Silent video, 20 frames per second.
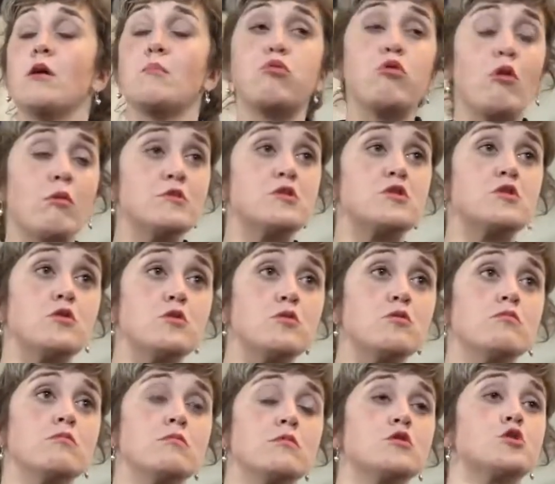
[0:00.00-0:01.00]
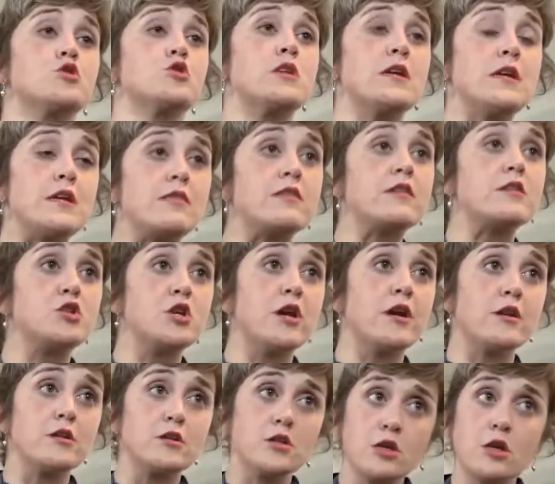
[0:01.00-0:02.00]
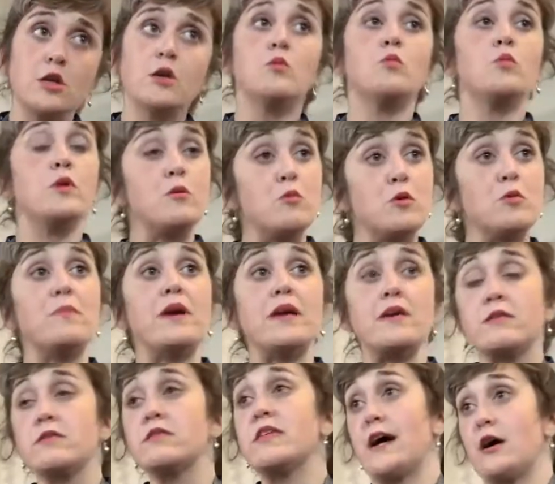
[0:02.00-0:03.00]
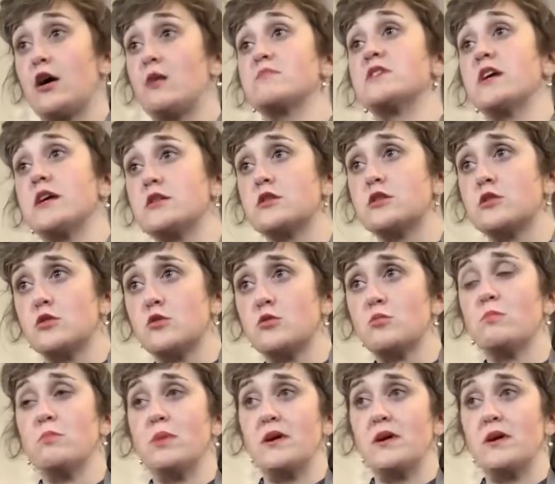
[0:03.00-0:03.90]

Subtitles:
Promise you, should anything change, we will make that update to you.